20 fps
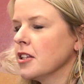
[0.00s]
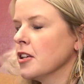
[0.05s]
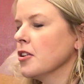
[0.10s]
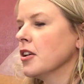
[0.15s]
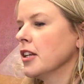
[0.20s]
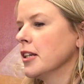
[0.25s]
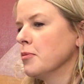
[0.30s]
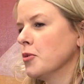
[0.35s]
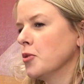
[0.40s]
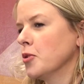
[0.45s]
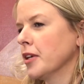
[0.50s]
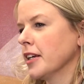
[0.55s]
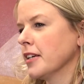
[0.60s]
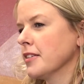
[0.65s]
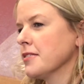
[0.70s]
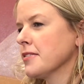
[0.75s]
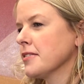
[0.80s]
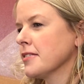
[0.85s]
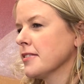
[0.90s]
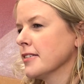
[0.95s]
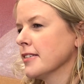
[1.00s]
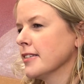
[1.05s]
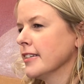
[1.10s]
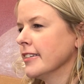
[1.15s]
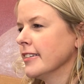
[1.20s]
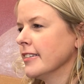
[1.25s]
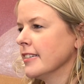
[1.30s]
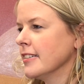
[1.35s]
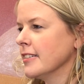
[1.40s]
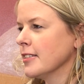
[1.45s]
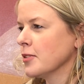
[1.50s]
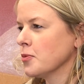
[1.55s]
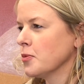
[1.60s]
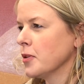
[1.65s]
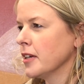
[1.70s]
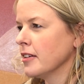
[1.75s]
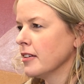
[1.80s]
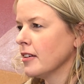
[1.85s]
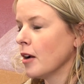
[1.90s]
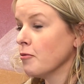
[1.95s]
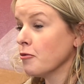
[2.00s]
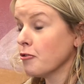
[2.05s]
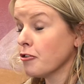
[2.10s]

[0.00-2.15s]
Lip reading: the early mornings. It is when I'm